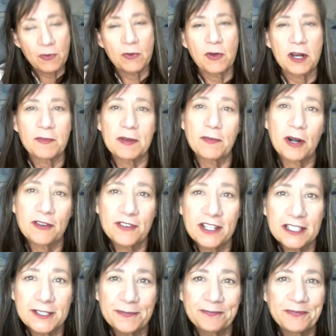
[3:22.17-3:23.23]
We want to be
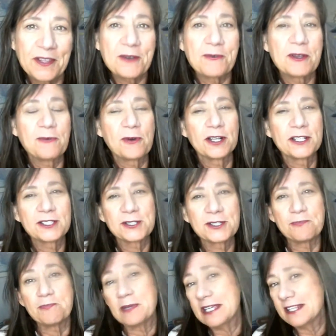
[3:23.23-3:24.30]
perfect. We want
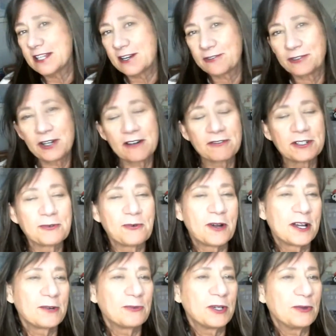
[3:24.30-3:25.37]
to be there for
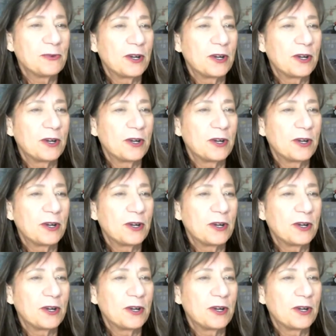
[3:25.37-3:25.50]
everyone.